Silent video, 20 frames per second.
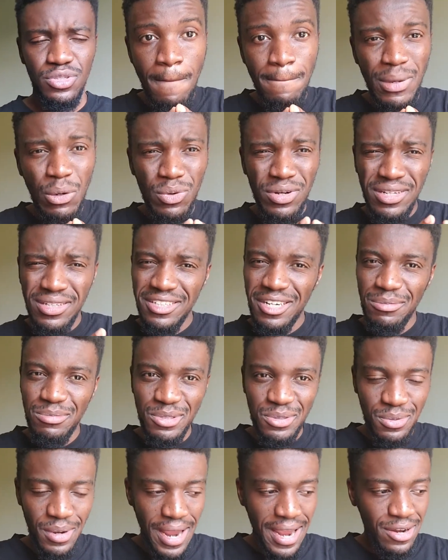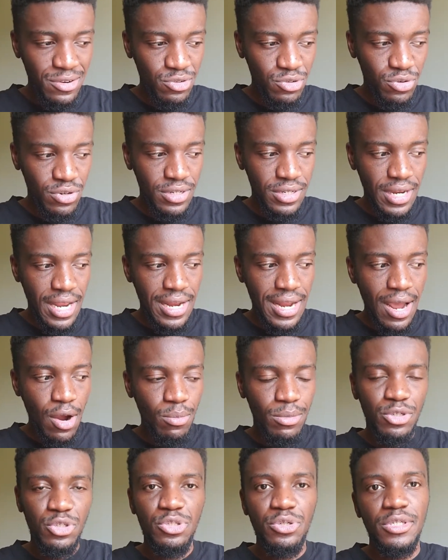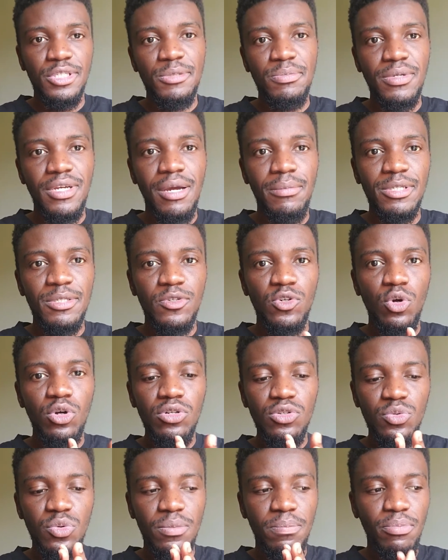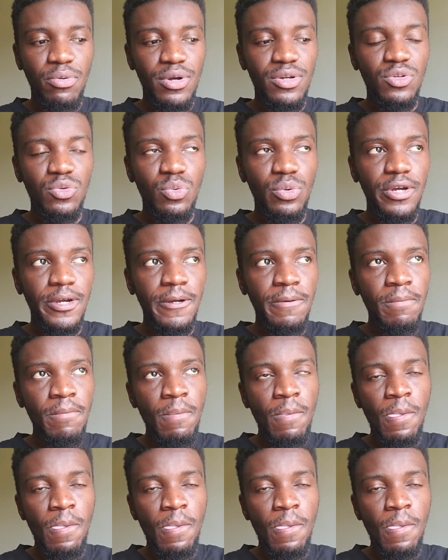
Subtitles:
But when it comes to Android and how mature it's become, it's gone to a point where